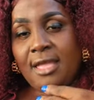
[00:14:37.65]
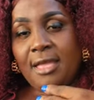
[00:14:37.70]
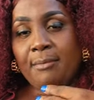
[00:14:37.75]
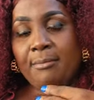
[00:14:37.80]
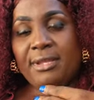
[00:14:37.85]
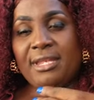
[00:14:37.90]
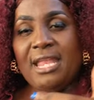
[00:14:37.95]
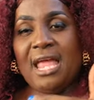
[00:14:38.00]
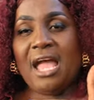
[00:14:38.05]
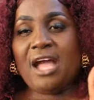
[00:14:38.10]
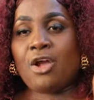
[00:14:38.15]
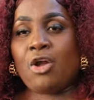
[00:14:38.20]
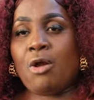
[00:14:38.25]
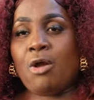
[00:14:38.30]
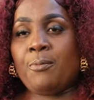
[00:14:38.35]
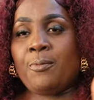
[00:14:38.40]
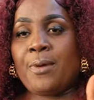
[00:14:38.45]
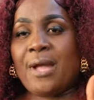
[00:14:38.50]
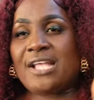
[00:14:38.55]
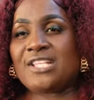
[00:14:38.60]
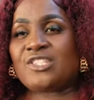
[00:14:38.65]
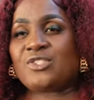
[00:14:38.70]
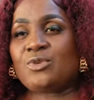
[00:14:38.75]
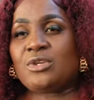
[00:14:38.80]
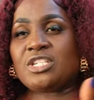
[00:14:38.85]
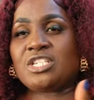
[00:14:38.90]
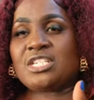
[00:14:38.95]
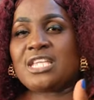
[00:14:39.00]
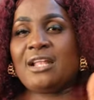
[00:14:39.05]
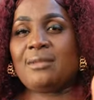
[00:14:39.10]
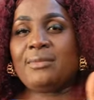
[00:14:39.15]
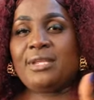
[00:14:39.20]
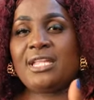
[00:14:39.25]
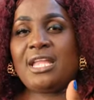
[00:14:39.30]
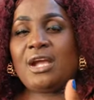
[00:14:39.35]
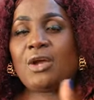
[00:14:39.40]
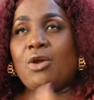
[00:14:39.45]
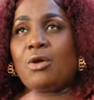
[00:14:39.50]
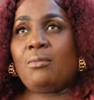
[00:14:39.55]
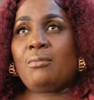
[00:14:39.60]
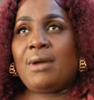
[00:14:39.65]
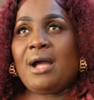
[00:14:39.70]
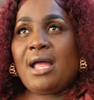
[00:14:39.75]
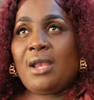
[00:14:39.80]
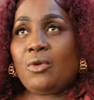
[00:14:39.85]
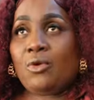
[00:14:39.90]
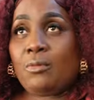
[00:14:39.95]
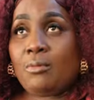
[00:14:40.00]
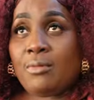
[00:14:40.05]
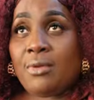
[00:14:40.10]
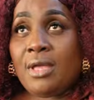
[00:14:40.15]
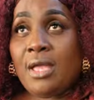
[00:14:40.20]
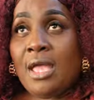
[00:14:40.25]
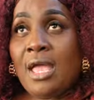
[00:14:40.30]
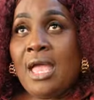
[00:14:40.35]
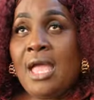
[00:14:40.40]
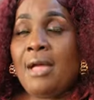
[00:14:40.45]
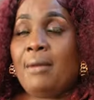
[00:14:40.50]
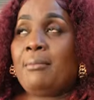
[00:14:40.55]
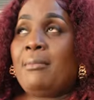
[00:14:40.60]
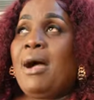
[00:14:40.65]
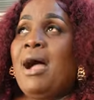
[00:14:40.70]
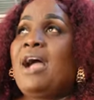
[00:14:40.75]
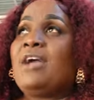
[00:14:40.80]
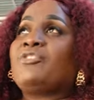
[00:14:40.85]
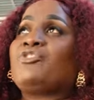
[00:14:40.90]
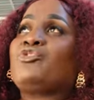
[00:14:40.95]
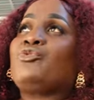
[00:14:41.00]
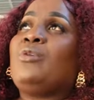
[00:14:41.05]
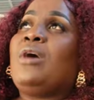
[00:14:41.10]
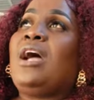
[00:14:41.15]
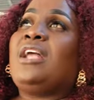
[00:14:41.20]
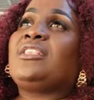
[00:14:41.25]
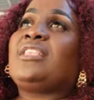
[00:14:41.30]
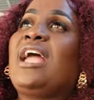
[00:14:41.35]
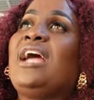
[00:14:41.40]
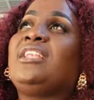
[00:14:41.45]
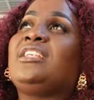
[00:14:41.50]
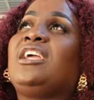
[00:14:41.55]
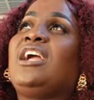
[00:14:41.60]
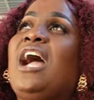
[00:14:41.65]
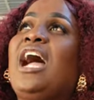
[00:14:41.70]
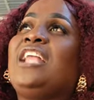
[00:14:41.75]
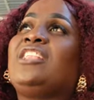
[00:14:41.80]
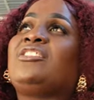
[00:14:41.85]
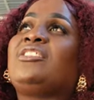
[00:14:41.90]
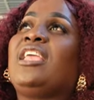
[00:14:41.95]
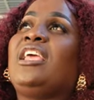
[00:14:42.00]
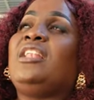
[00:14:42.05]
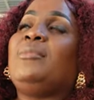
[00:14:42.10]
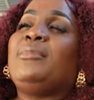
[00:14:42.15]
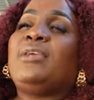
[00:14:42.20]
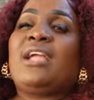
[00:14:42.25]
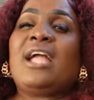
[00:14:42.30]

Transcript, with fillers: me not compare social media come ball Mark Stewart and God tell me.